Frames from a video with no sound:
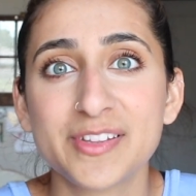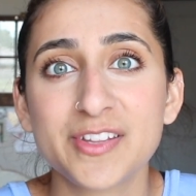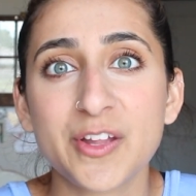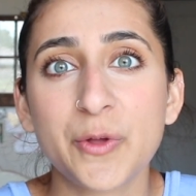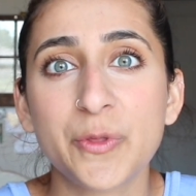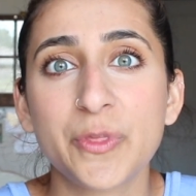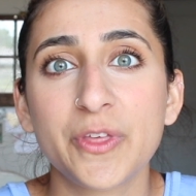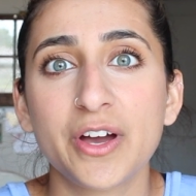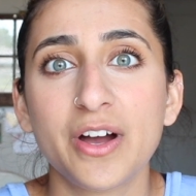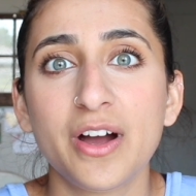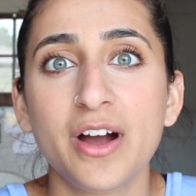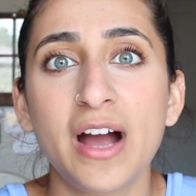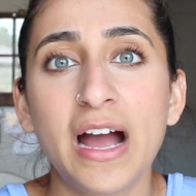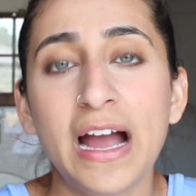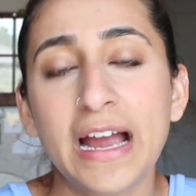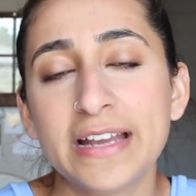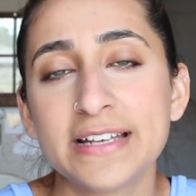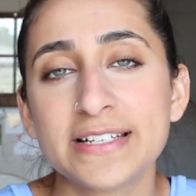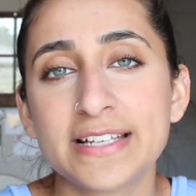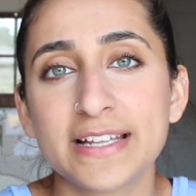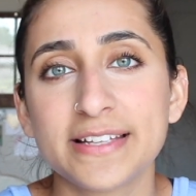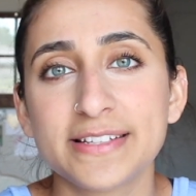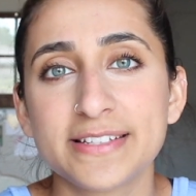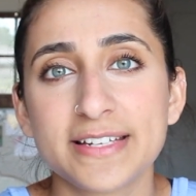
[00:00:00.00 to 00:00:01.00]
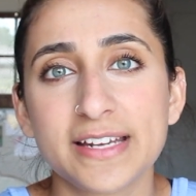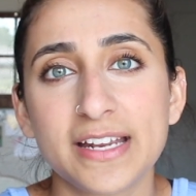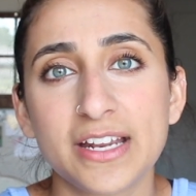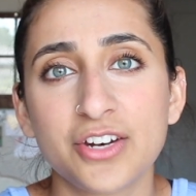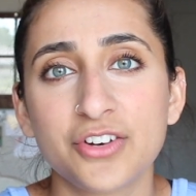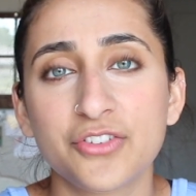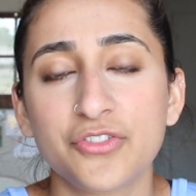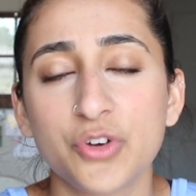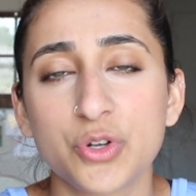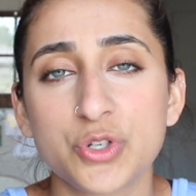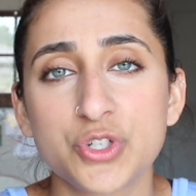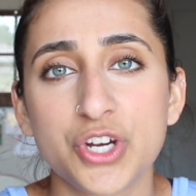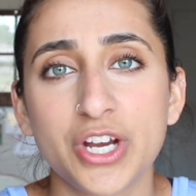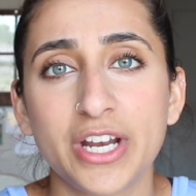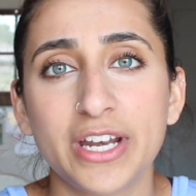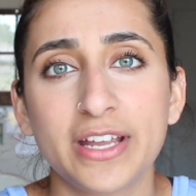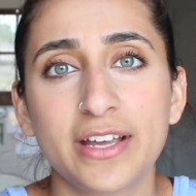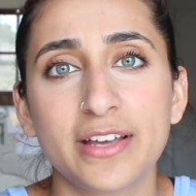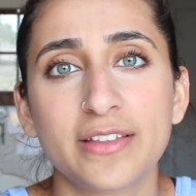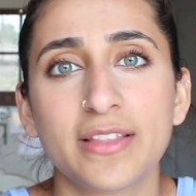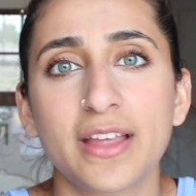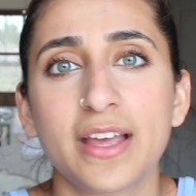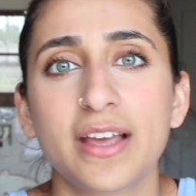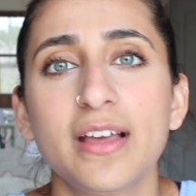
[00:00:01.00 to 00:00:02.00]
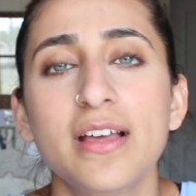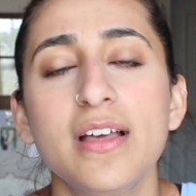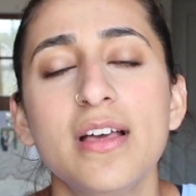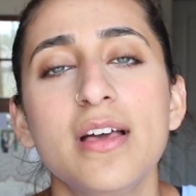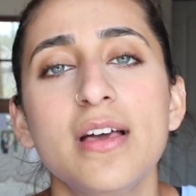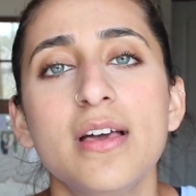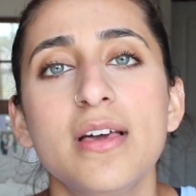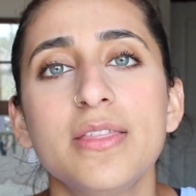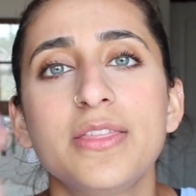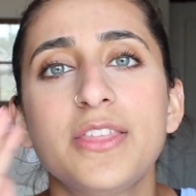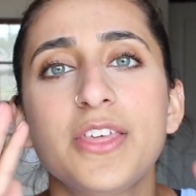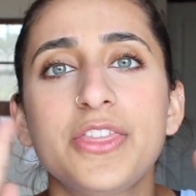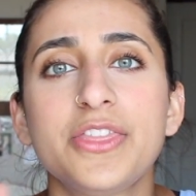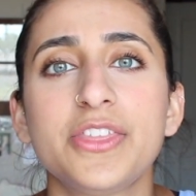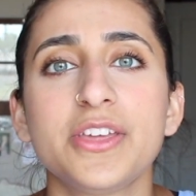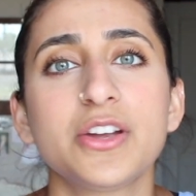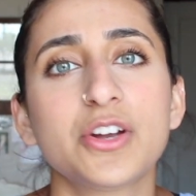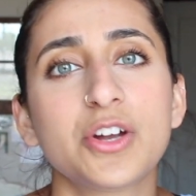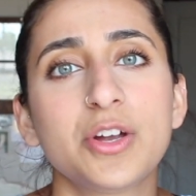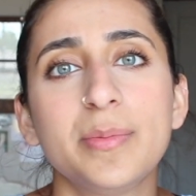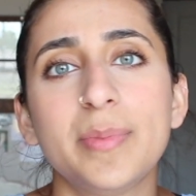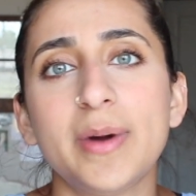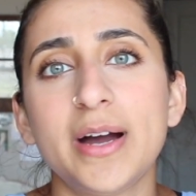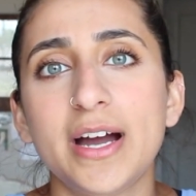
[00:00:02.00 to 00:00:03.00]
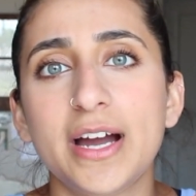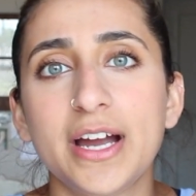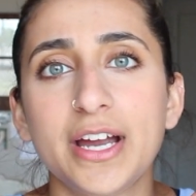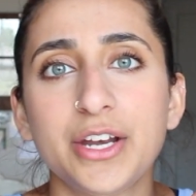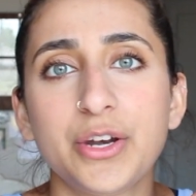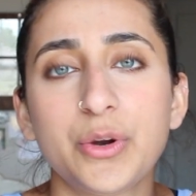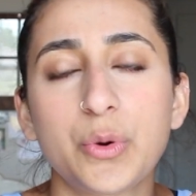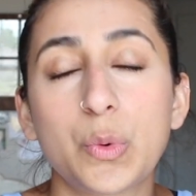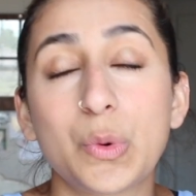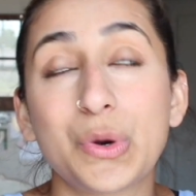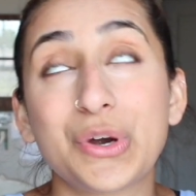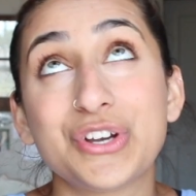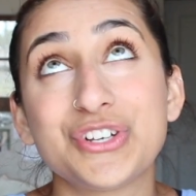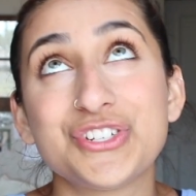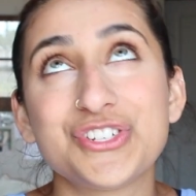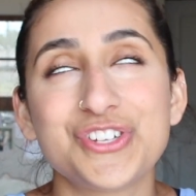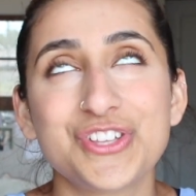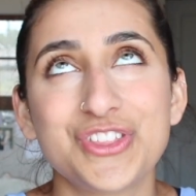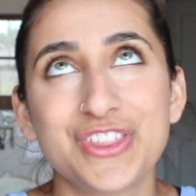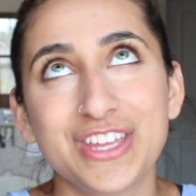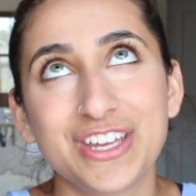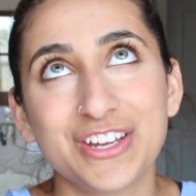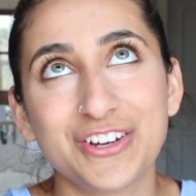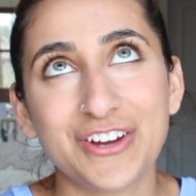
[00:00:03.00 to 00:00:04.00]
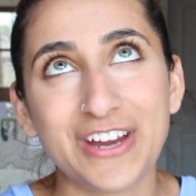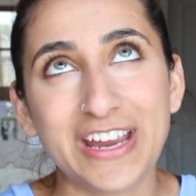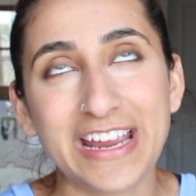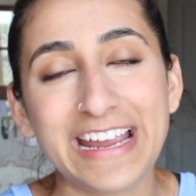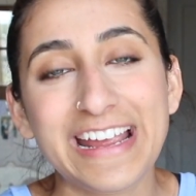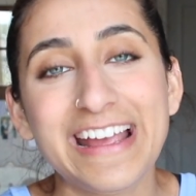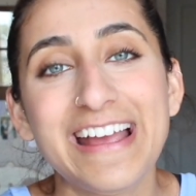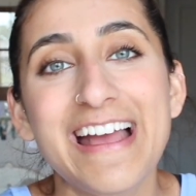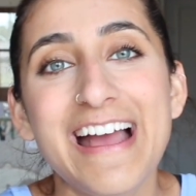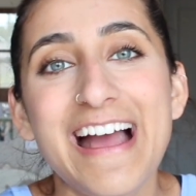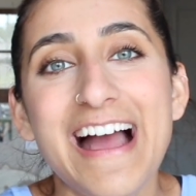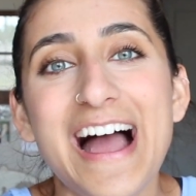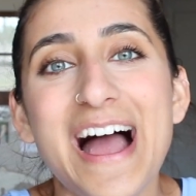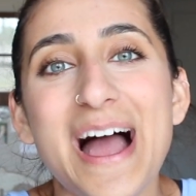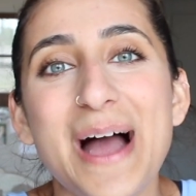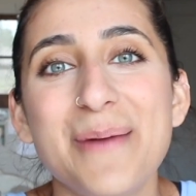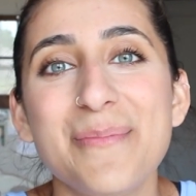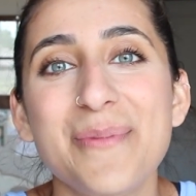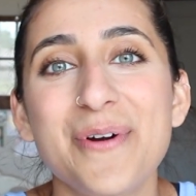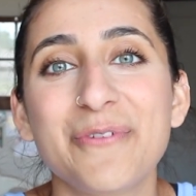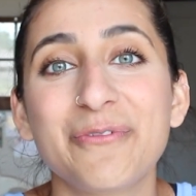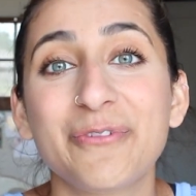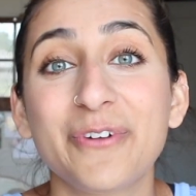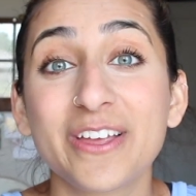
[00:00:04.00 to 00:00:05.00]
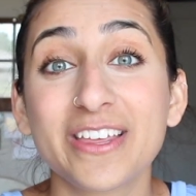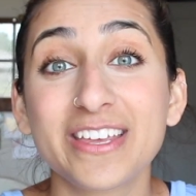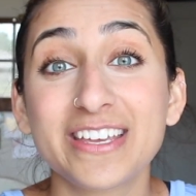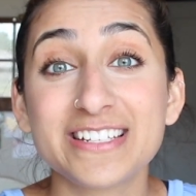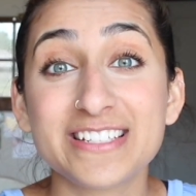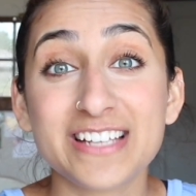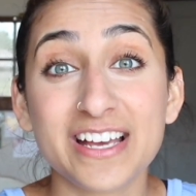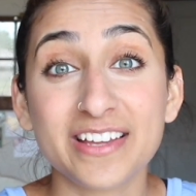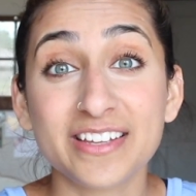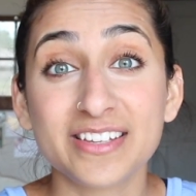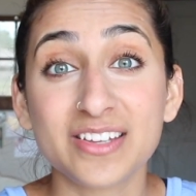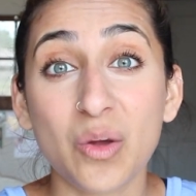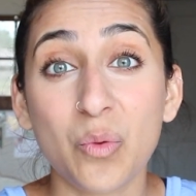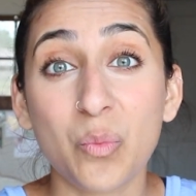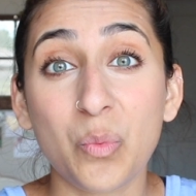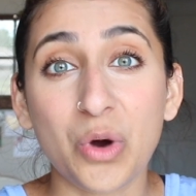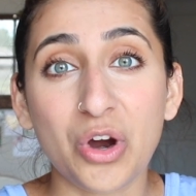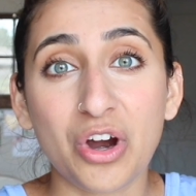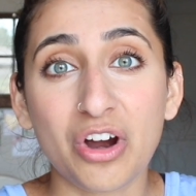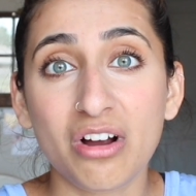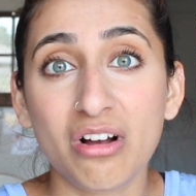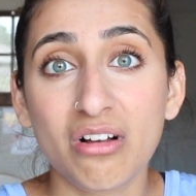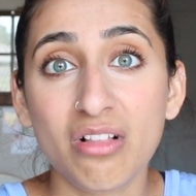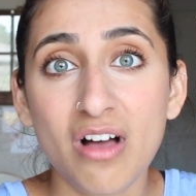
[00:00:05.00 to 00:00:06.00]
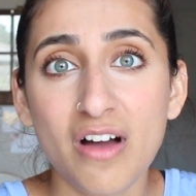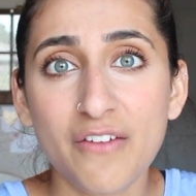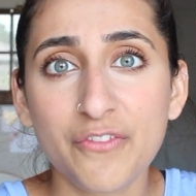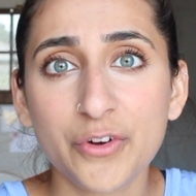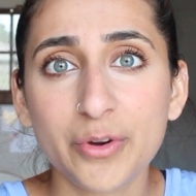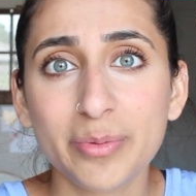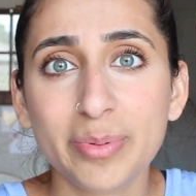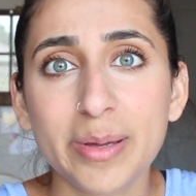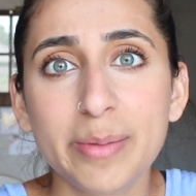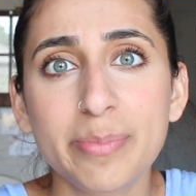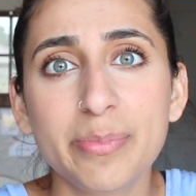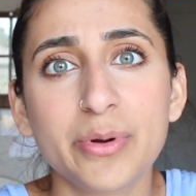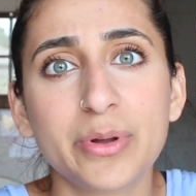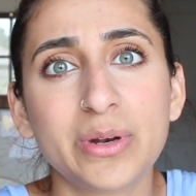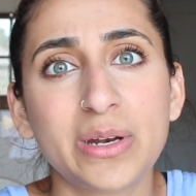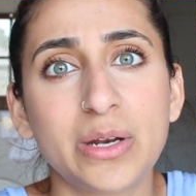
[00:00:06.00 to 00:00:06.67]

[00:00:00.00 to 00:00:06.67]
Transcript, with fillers: So the high intensity interval training and like the theory behind Orange Theory um, really does work a lot for people.